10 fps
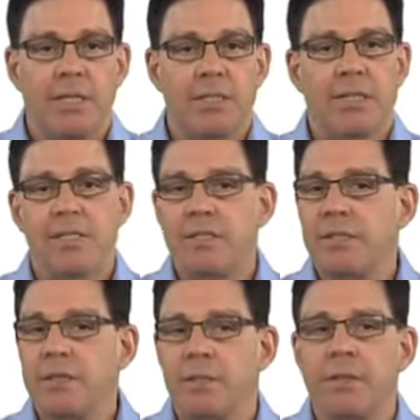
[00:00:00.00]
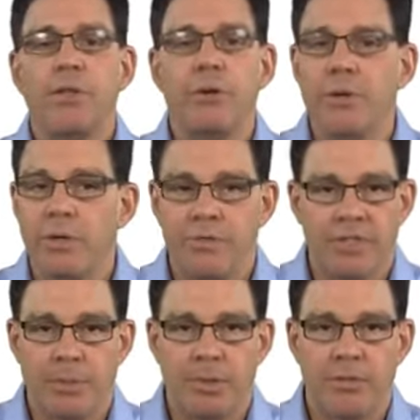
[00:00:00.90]
is less than a third of a
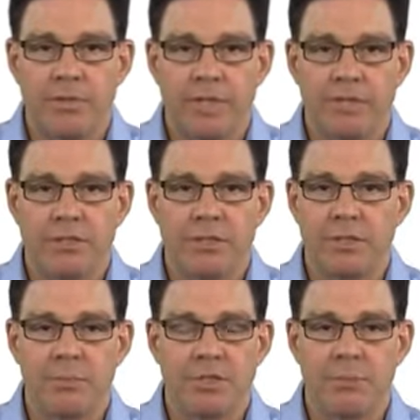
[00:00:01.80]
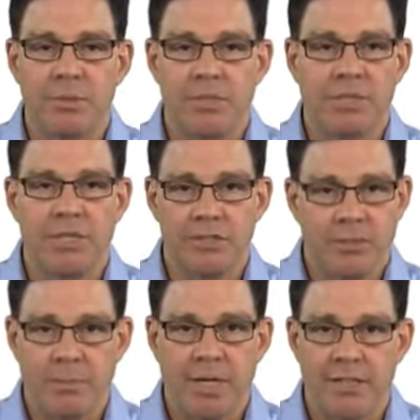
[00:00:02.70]
typical financial systems
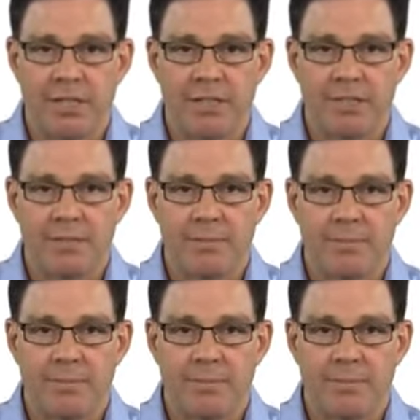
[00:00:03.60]
implementation project.